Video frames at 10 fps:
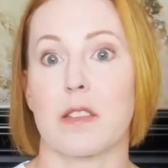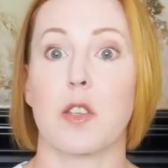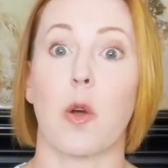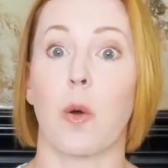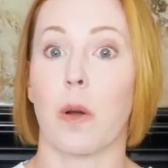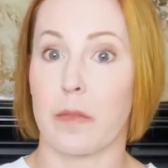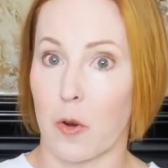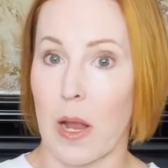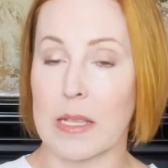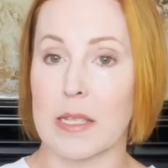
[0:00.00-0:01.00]
So
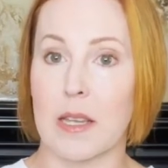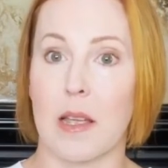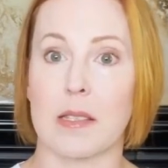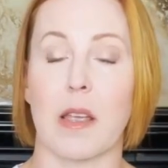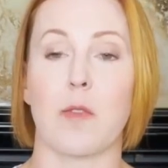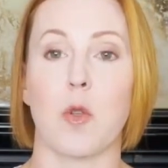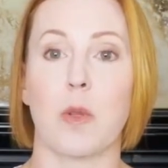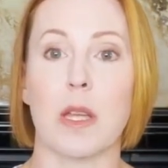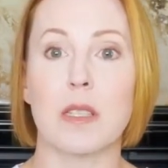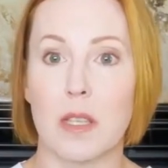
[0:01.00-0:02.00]
for instance, if you
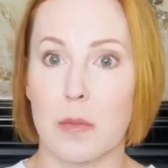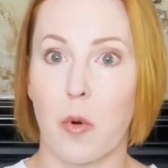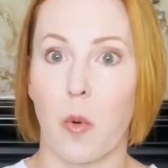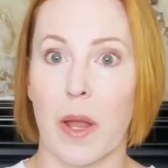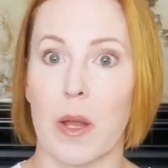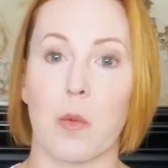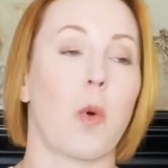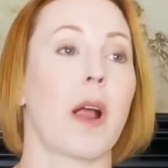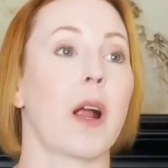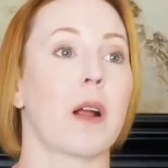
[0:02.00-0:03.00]
get to the point
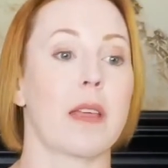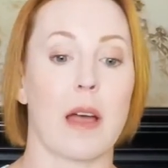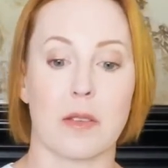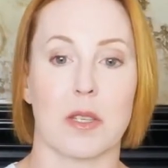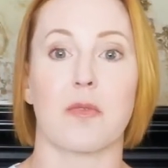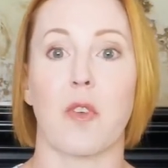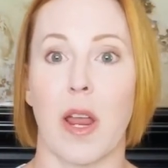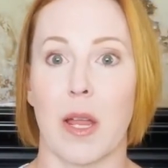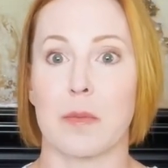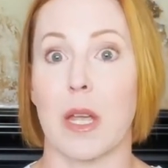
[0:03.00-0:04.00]
where the house is
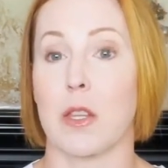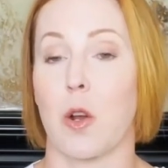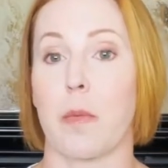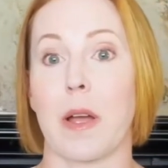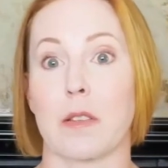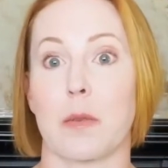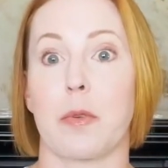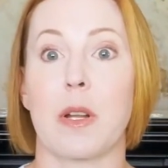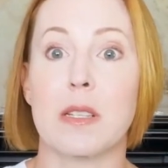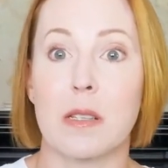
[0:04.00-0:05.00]
framed and they're about to
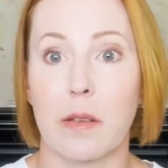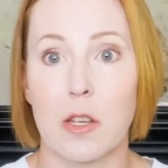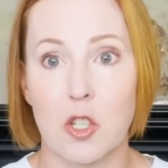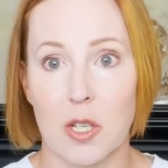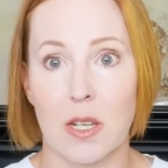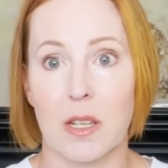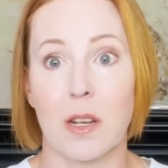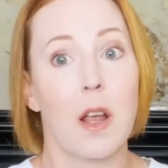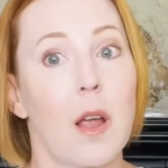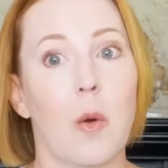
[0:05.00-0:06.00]
put insulation
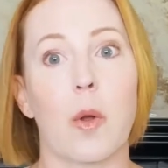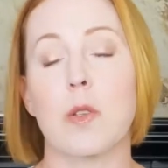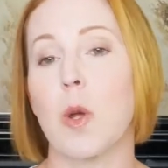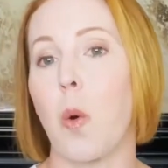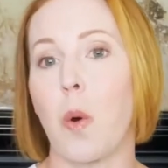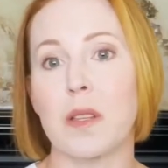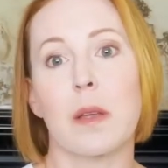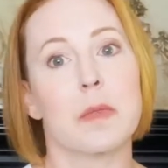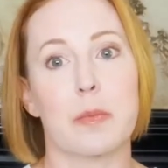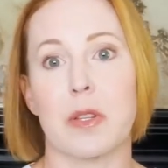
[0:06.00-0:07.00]
in, we don't want
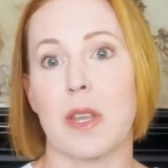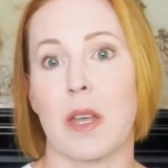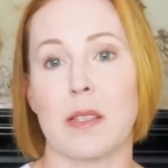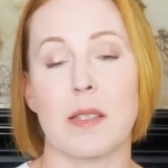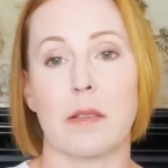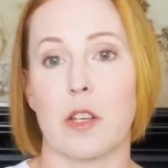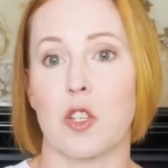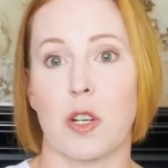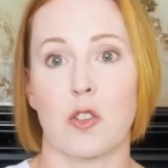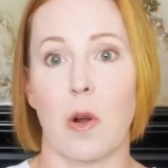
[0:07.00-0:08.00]
them to put the
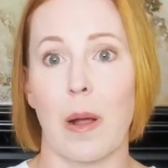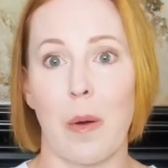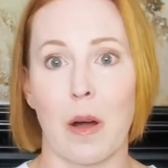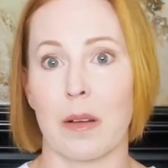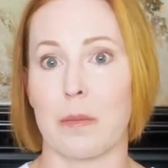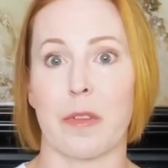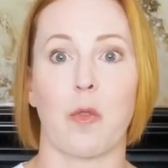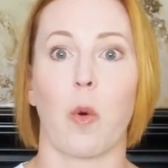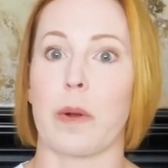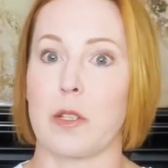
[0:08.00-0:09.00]
insulation and drywall in
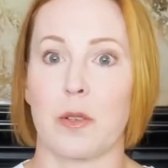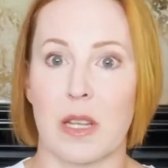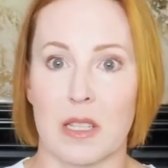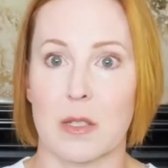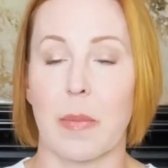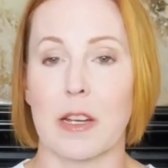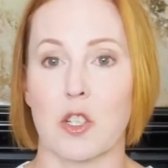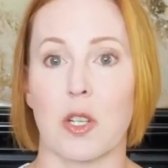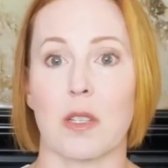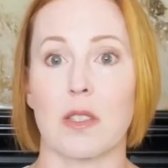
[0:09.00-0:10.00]
before we do the
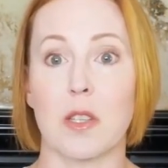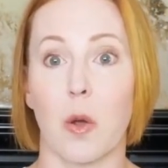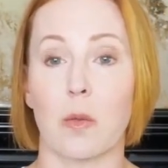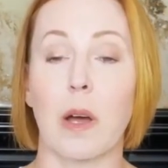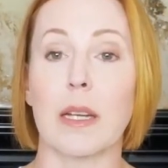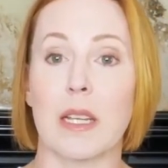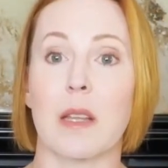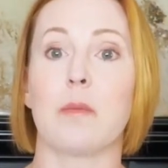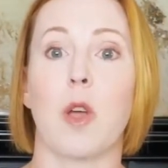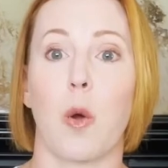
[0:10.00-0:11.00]
inspection. So letting
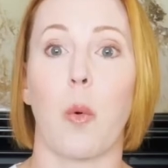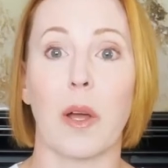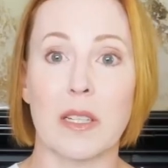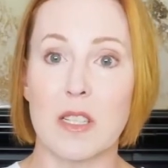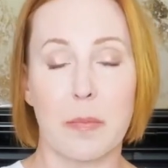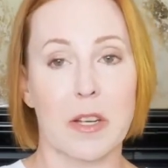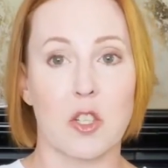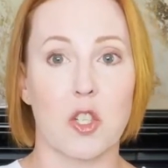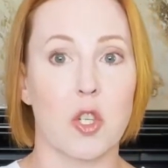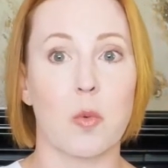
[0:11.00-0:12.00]
them know what
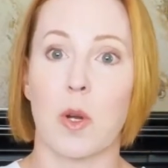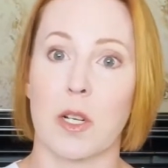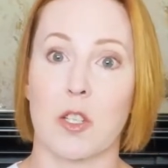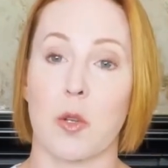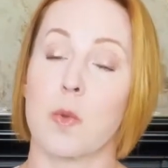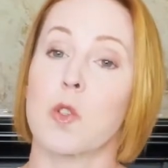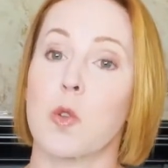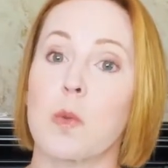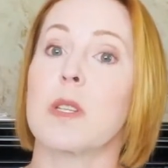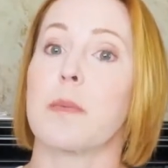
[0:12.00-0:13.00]
inspections you want to do as
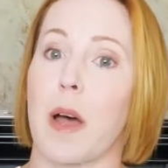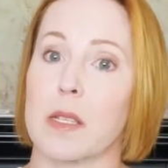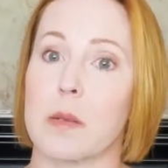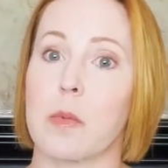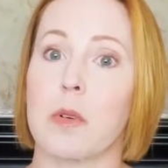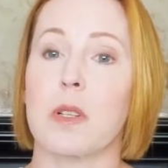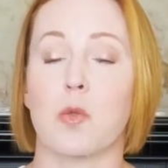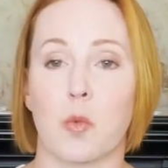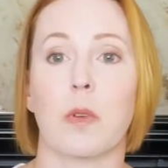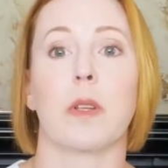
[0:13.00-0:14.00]
soon as possible
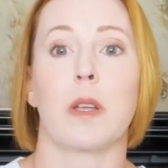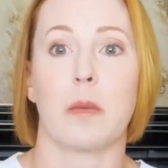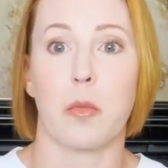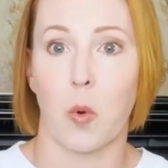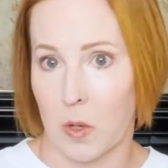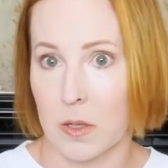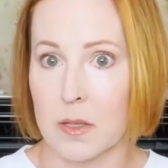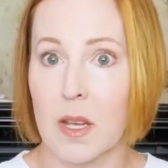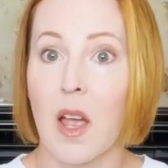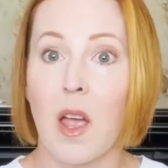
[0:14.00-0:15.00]
is really
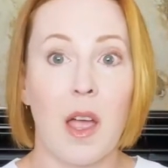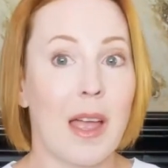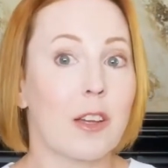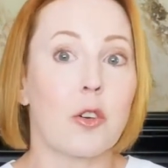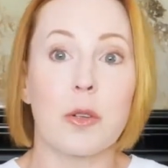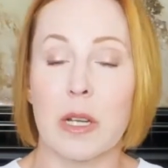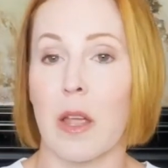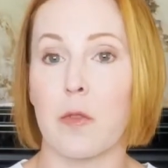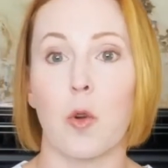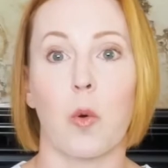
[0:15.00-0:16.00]
important, including
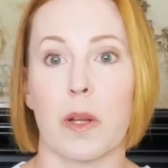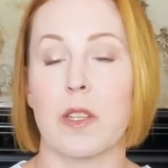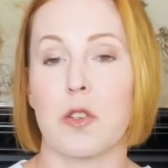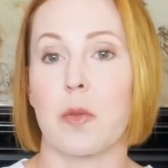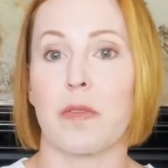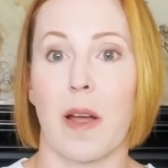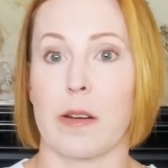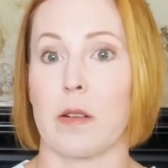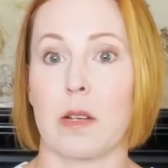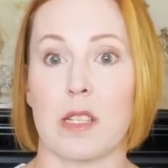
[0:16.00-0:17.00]
if you're going to do a
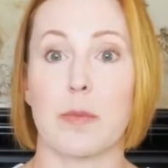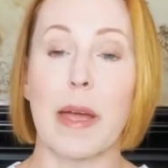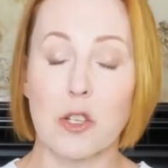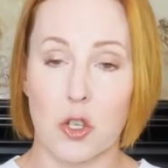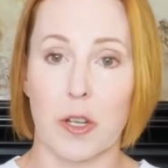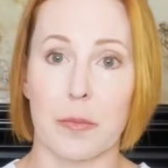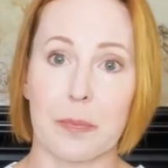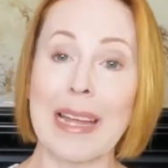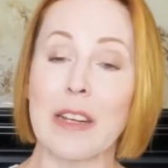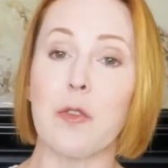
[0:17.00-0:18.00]
final inspection.
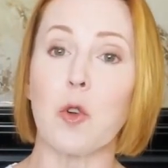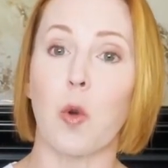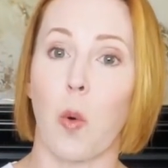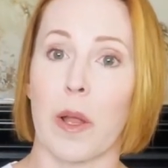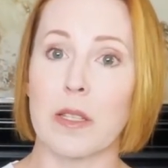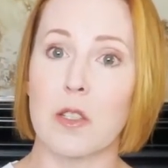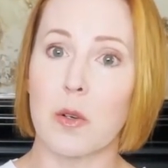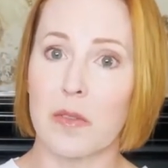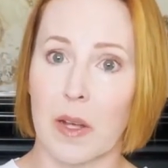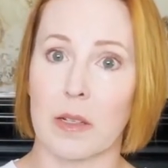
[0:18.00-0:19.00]
And if you're going to
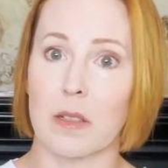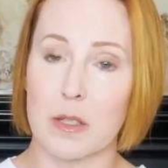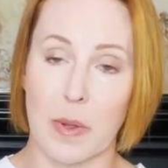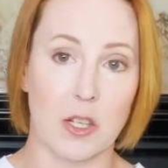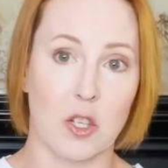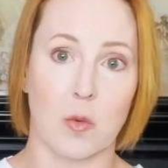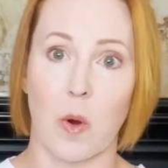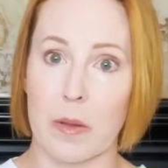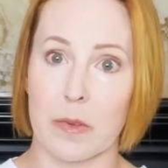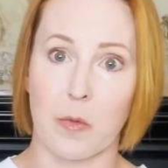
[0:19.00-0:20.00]
do a final inspection
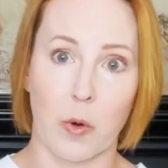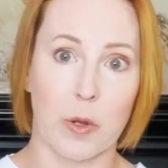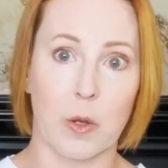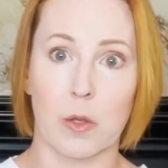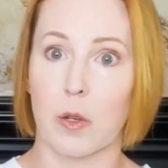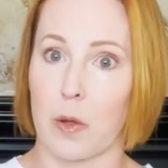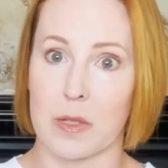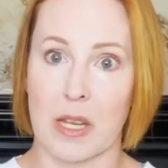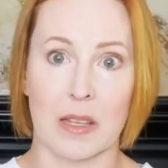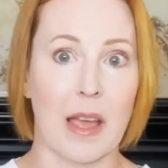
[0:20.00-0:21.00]
right before you go to
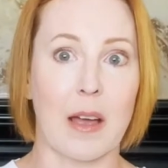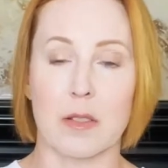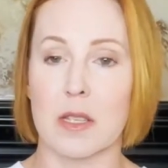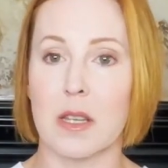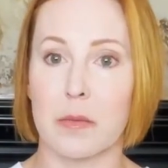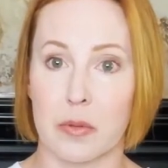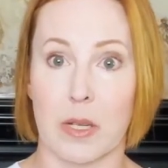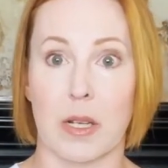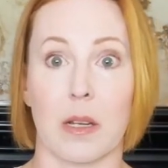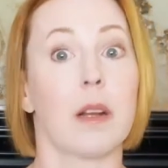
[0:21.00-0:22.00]
closing, the house is
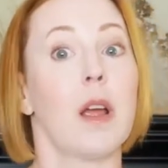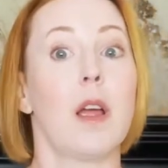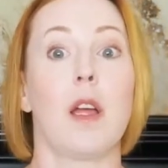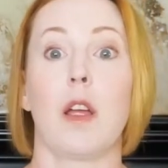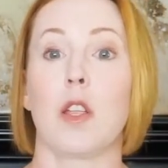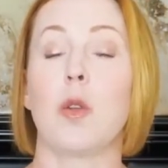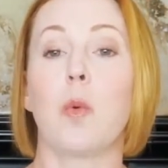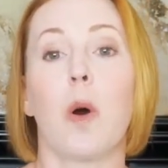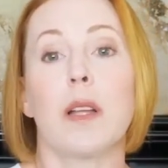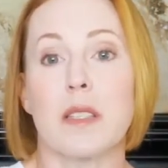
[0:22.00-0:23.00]
completed, you
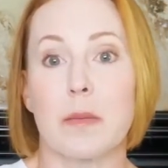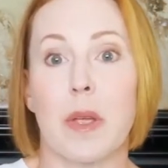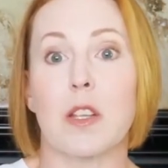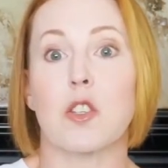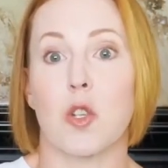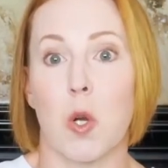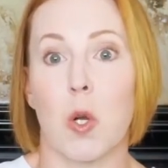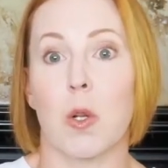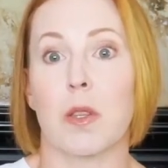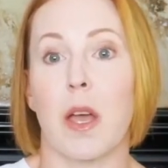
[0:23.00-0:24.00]
want to make
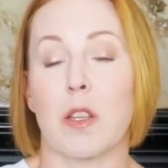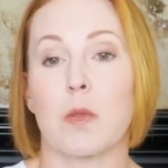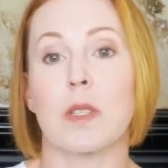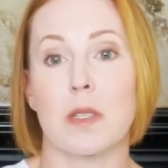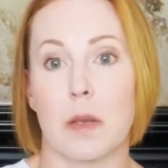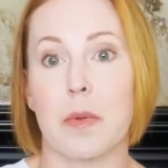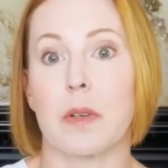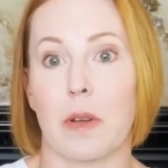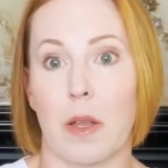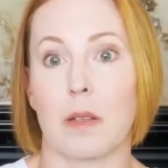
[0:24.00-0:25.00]
sure that you
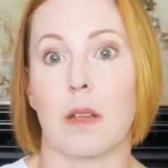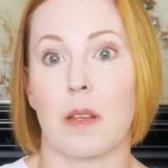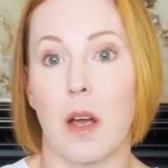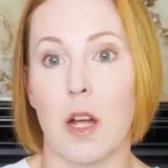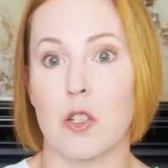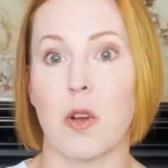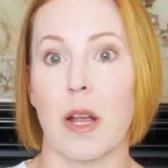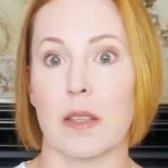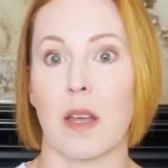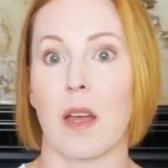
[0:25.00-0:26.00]
stipulate in the
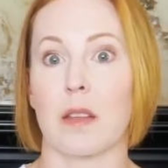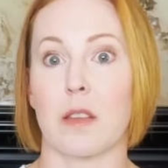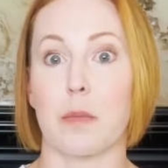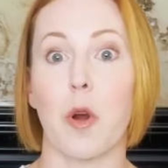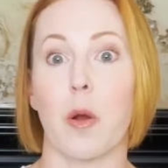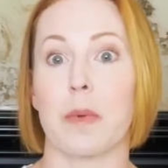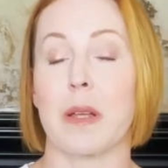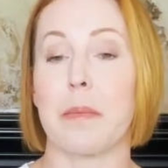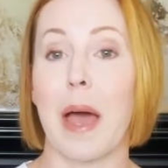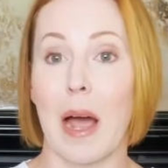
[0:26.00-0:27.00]
contract that the
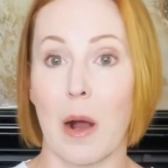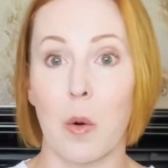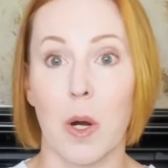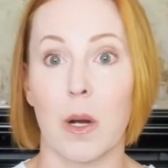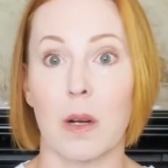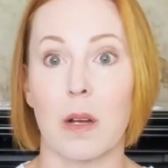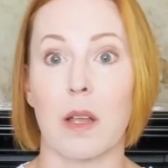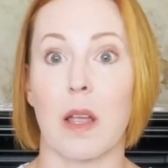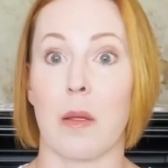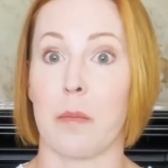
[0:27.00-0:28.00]
permanent power
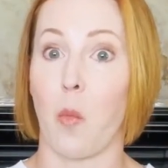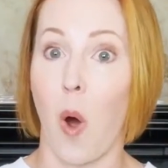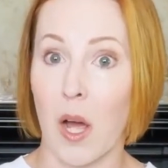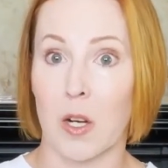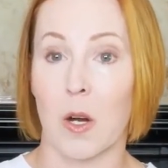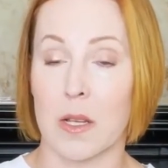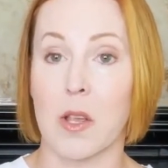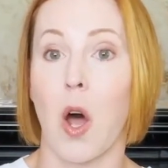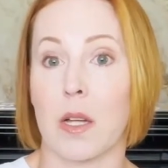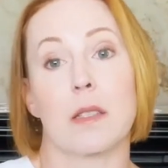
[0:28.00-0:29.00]
and water is
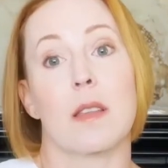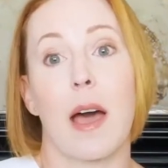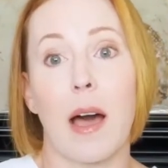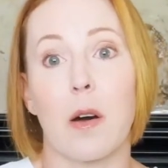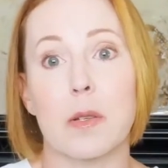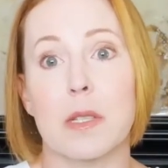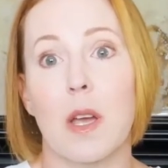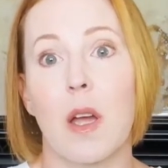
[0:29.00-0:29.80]
onto the house.